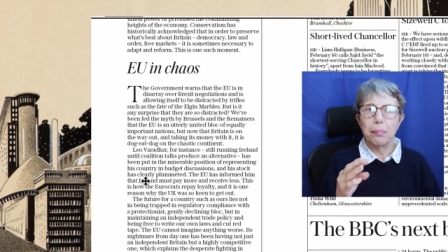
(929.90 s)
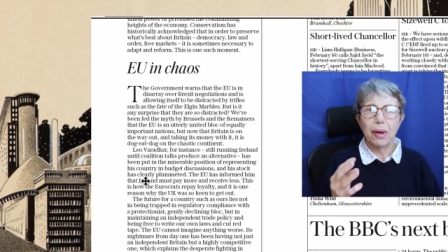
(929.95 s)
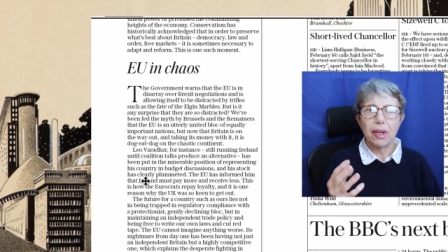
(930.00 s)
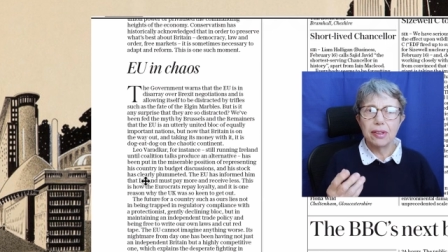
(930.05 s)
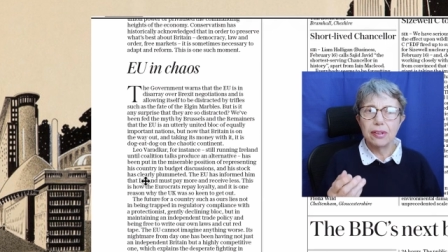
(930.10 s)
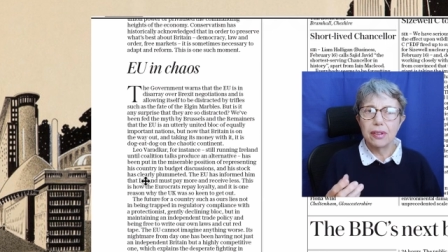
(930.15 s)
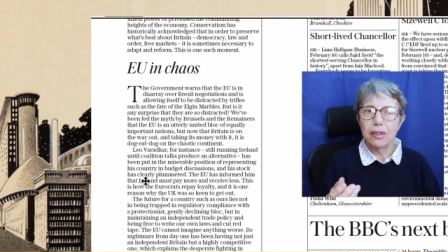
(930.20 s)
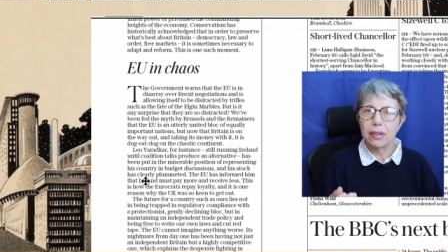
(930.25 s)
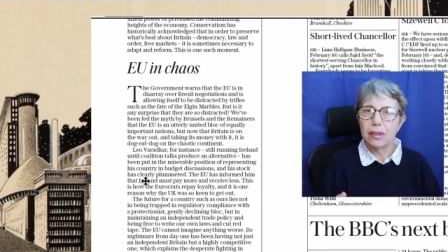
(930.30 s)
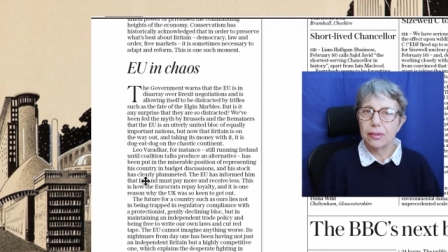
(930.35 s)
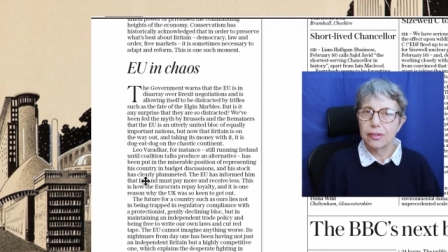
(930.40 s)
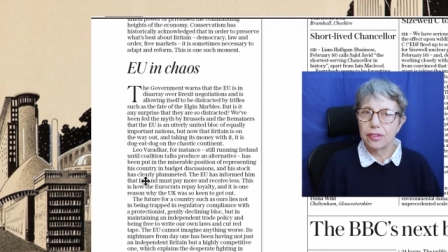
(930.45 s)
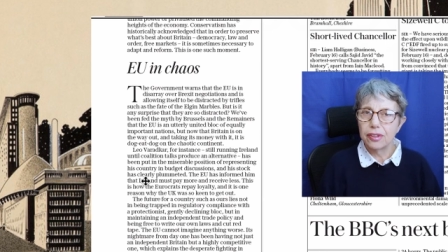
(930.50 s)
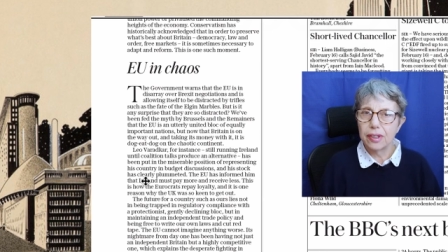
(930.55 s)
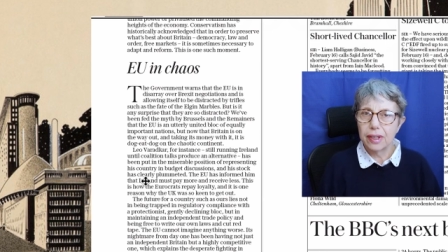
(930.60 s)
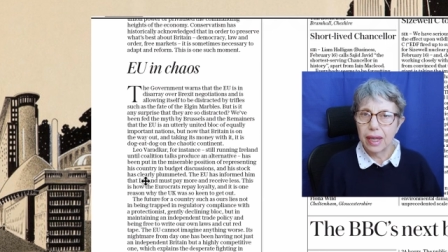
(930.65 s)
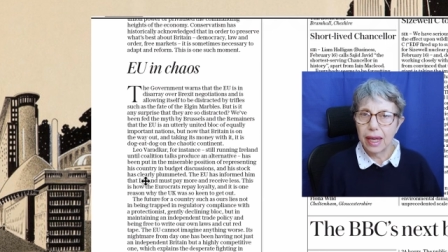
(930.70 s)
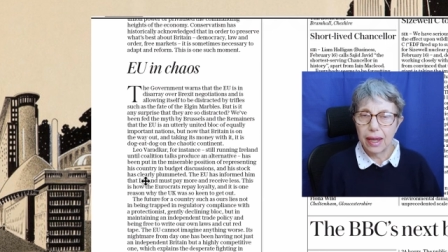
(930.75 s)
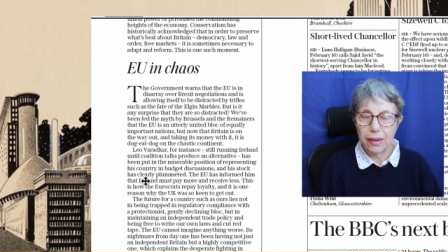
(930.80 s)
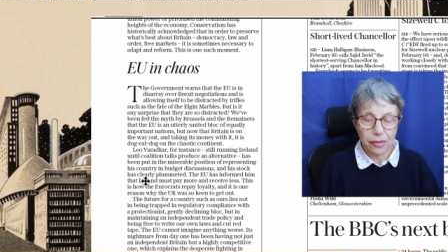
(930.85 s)
bundled
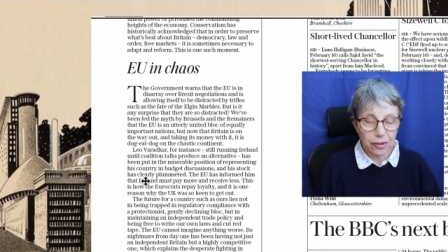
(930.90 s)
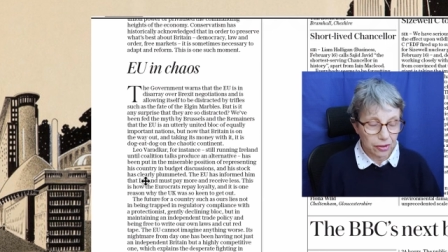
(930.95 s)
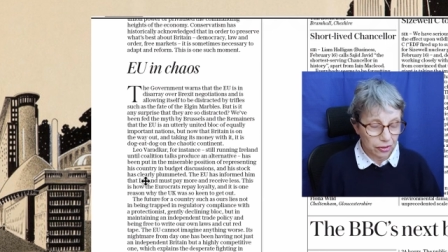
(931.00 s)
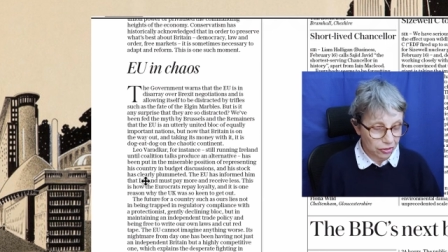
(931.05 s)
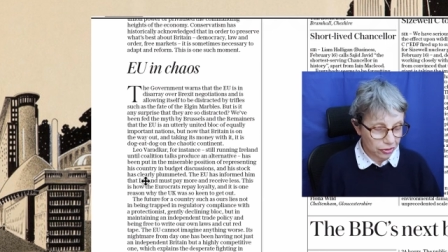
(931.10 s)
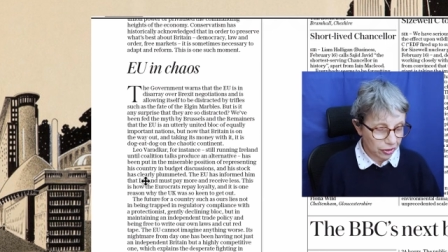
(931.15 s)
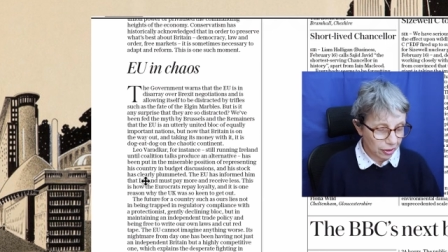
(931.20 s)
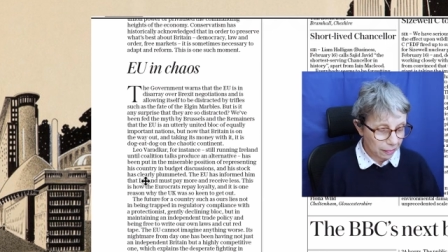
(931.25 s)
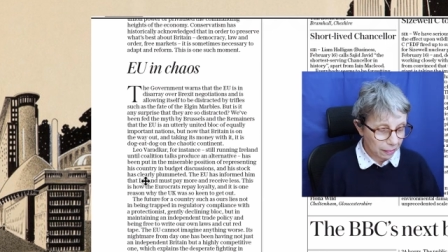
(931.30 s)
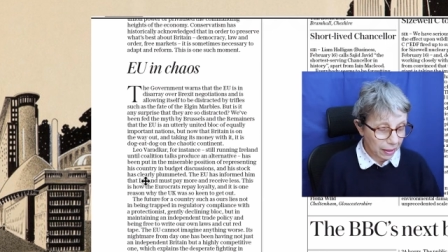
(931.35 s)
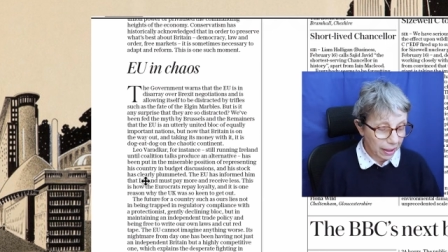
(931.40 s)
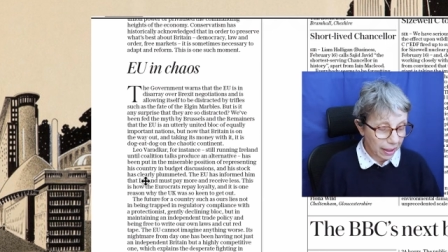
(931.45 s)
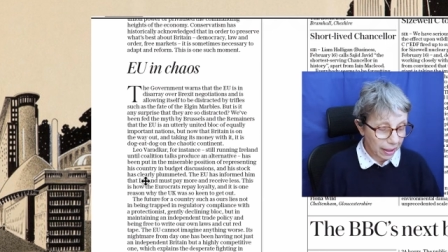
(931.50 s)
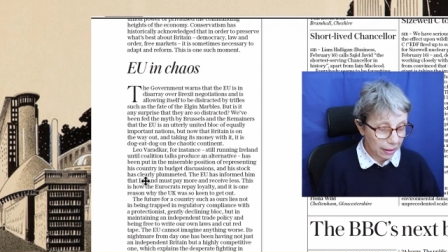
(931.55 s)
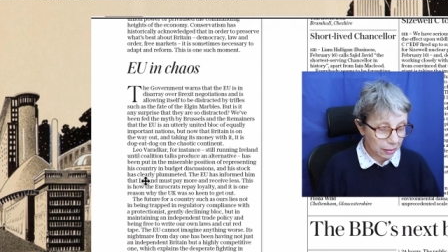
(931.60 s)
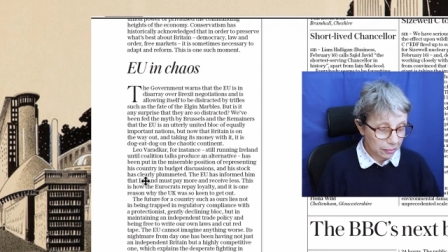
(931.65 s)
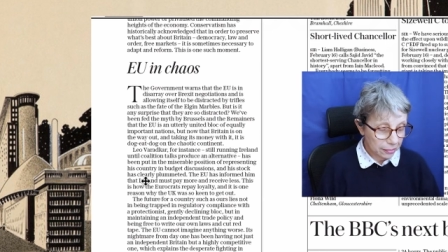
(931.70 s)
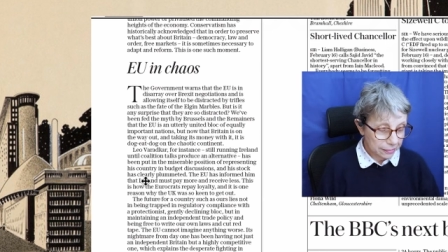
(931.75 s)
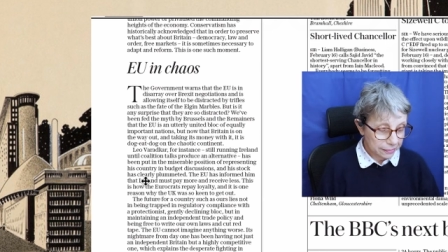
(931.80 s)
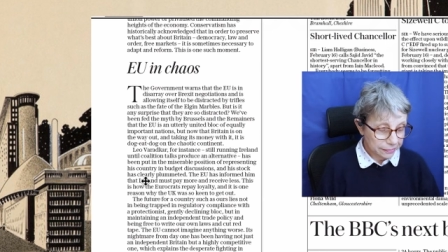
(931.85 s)
together
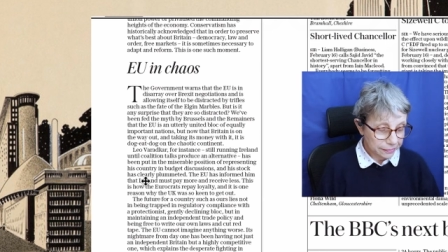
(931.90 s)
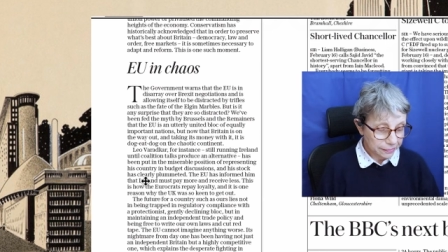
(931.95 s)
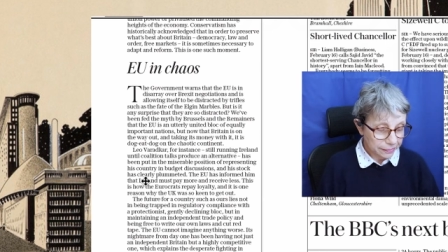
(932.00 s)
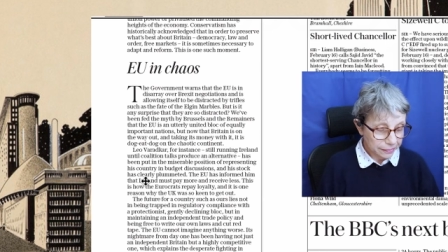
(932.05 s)
somehow.